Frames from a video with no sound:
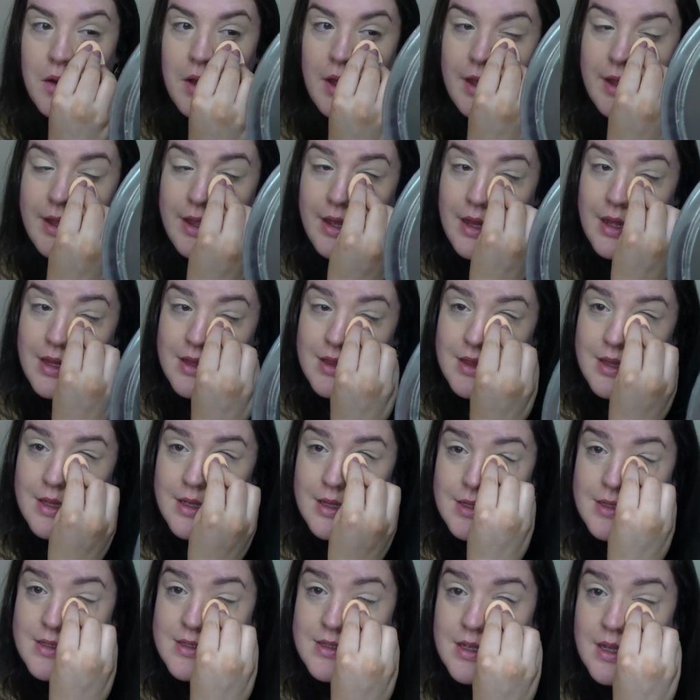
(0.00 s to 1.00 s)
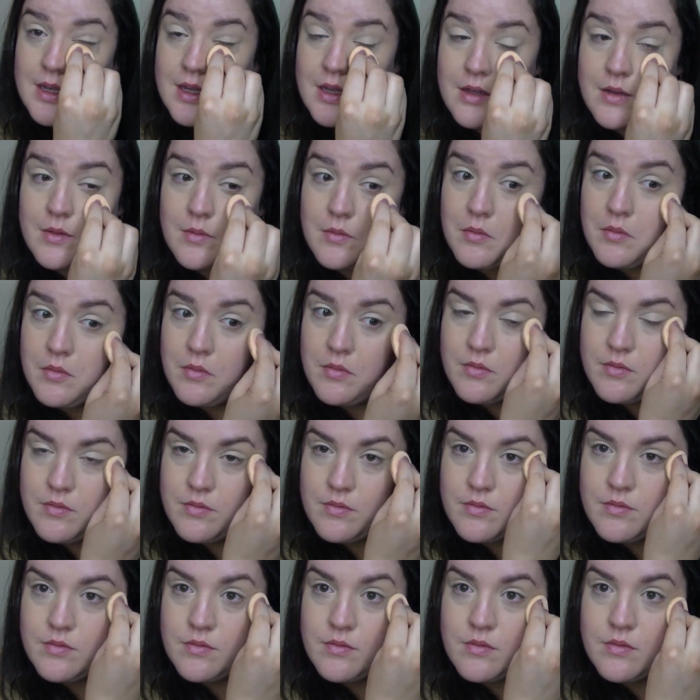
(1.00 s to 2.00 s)
I got this, so
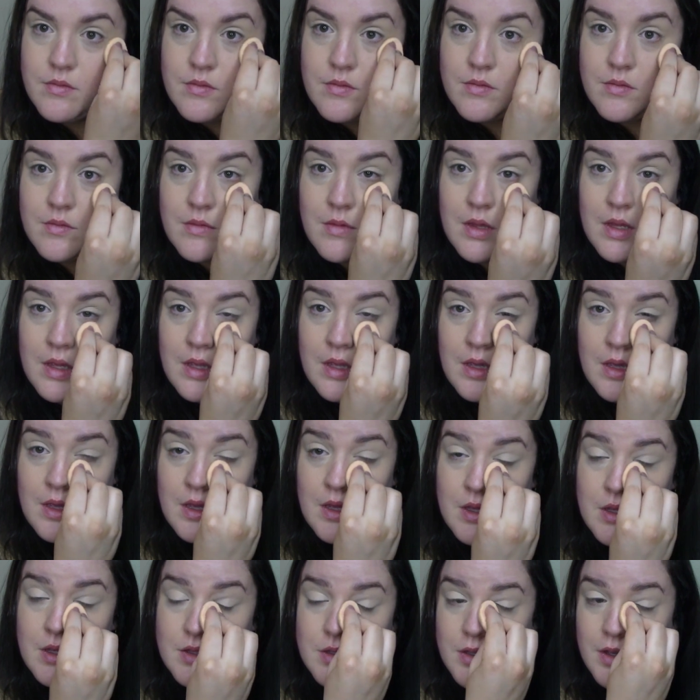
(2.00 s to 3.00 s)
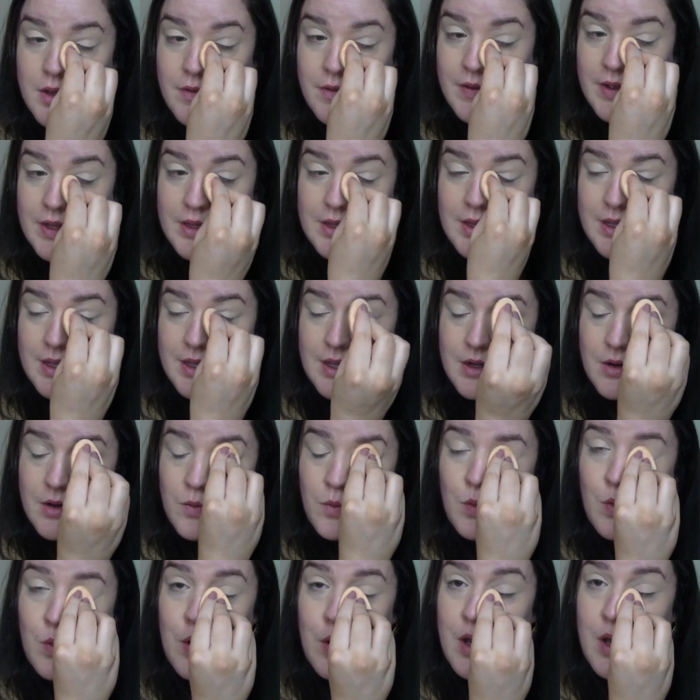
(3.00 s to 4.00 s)
I finally got a
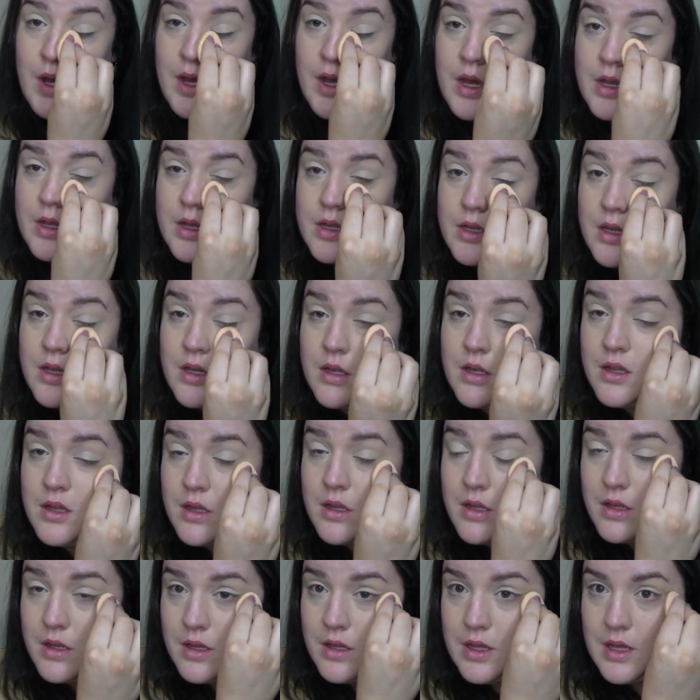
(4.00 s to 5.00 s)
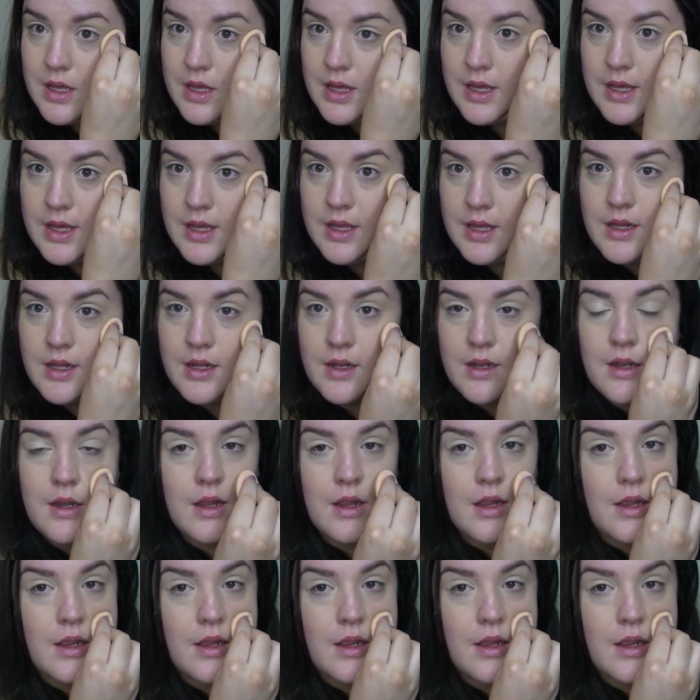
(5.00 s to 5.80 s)
wok, and